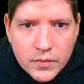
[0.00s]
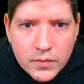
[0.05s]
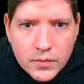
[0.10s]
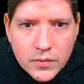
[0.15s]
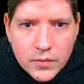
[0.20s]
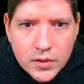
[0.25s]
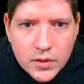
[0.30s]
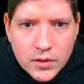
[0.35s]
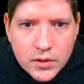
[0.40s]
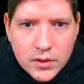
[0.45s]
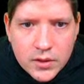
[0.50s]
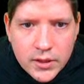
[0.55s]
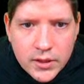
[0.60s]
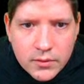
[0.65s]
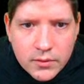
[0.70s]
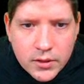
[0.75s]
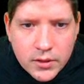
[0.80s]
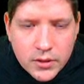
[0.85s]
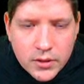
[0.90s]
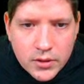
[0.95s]

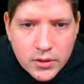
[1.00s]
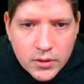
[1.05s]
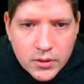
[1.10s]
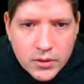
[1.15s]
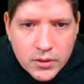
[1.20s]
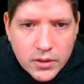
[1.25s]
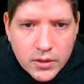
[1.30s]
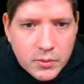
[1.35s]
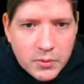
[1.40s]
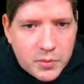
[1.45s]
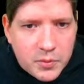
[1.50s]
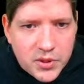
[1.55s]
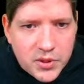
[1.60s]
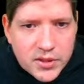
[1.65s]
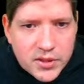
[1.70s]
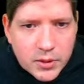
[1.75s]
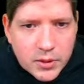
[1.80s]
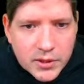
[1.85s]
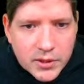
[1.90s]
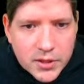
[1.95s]
0. It would be so
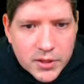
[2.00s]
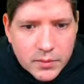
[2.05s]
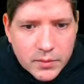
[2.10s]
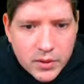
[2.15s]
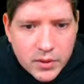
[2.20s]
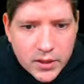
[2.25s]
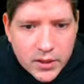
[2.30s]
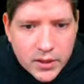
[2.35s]
much simpler.